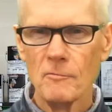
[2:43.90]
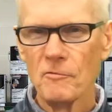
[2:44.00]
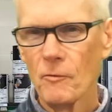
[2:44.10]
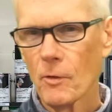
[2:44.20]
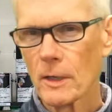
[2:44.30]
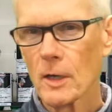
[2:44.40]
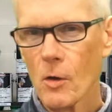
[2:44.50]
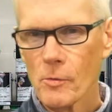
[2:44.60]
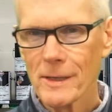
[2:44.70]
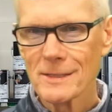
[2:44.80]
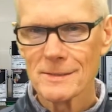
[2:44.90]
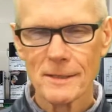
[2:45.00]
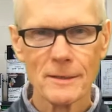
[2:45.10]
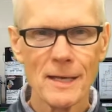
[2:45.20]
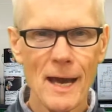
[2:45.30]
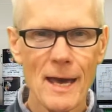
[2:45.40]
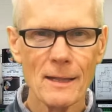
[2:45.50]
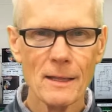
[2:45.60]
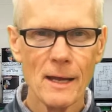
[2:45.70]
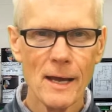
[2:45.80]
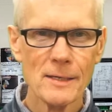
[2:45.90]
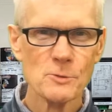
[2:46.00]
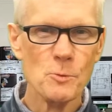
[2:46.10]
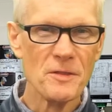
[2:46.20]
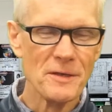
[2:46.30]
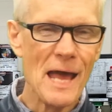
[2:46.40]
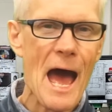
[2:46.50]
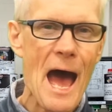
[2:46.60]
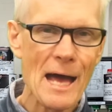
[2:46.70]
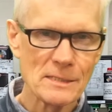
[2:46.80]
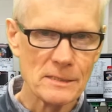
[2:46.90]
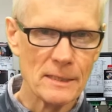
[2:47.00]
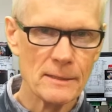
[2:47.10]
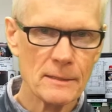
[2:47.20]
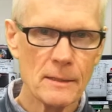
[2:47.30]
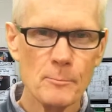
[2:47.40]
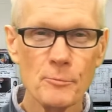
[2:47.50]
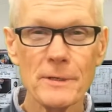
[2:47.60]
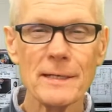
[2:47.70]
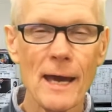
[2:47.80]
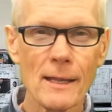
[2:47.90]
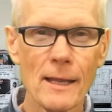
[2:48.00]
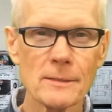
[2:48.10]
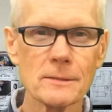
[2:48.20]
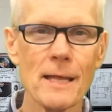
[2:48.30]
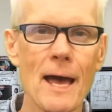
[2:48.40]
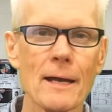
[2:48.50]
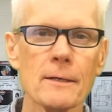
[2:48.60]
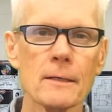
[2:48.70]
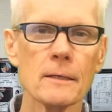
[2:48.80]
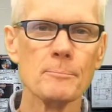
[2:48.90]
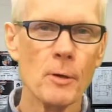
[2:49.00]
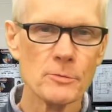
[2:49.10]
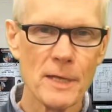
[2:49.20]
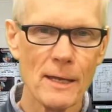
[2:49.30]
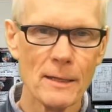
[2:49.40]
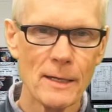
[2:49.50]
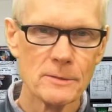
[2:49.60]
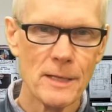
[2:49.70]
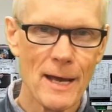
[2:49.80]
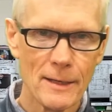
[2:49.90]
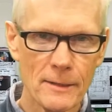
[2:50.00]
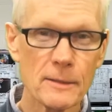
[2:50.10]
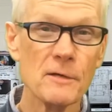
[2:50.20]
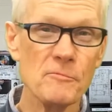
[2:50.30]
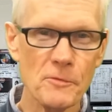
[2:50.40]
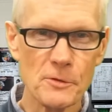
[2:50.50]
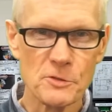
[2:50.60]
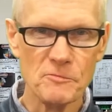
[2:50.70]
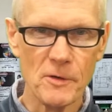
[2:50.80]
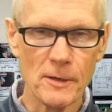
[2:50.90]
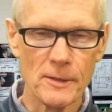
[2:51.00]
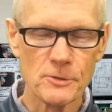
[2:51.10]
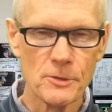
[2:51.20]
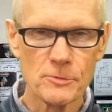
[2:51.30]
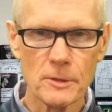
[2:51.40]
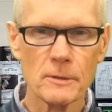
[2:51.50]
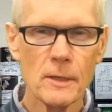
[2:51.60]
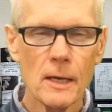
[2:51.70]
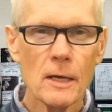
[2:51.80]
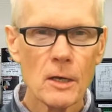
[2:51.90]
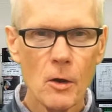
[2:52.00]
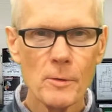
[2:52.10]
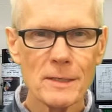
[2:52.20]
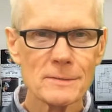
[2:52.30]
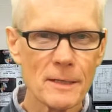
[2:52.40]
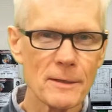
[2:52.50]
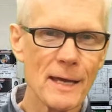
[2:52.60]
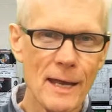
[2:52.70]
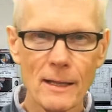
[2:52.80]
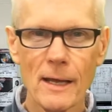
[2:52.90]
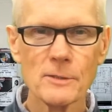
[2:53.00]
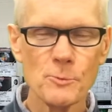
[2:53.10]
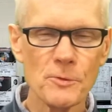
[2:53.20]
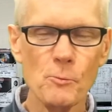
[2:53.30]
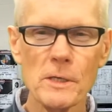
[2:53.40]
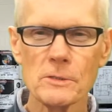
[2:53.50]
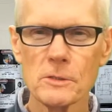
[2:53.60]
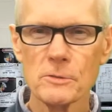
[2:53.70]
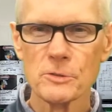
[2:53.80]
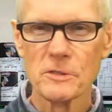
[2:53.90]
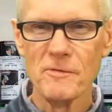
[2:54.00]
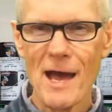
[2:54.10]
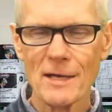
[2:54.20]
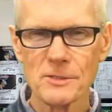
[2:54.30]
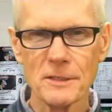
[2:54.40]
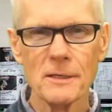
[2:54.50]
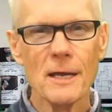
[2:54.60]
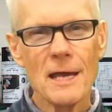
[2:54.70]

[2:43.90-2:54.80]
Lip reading: For coatings that are catalyzed with an acid, pre-catalyzed lacquer, post-catalyzed lacquer, conversion varnish, those are coatings that are catalyzed with a weak solution of acid.